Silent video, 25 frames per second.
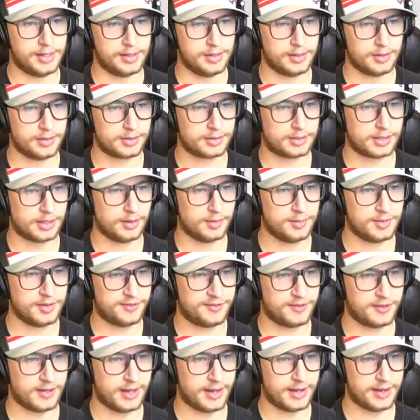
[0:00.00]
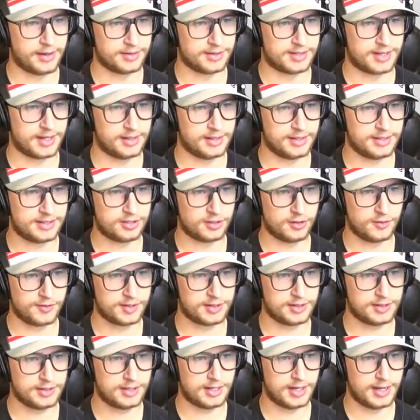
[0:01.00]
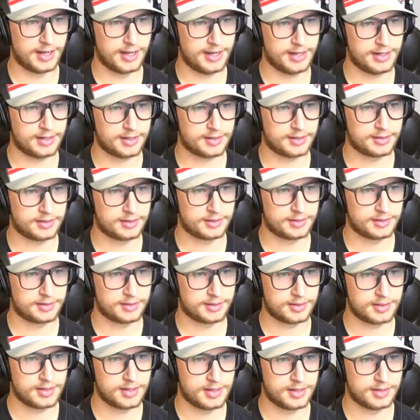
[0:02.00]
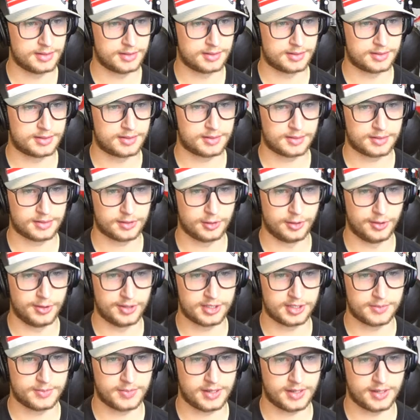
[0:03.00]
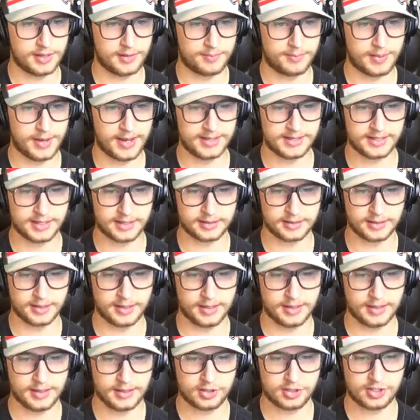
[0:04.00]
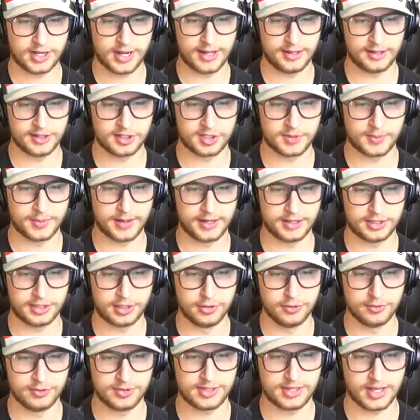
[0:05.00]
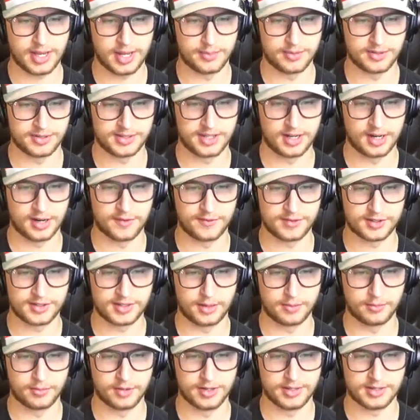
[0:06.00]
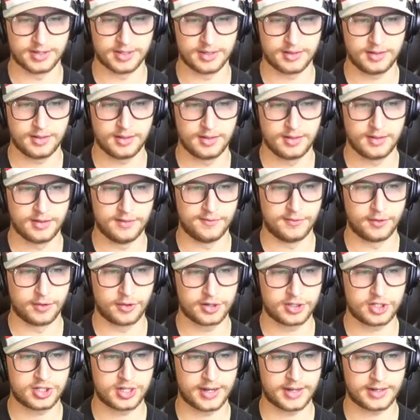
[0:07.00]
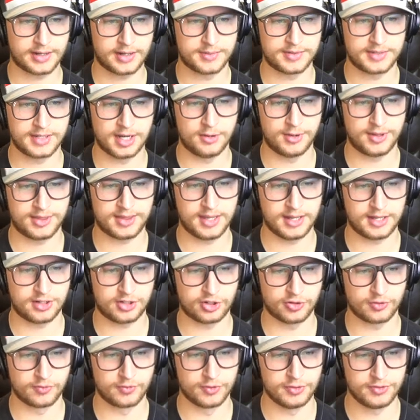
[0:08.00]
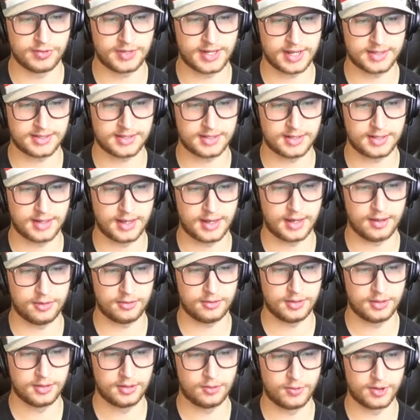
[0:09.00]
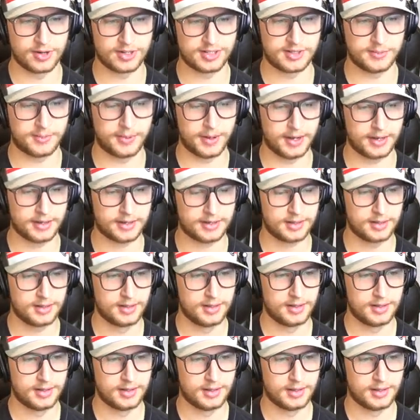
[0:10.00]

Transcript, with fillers: Here come the Flyers. Ellis over the line is going to be basically challenged by two Sabres there for some reason. Voracek comes out with it. Giroux gets it now. Where's the puck?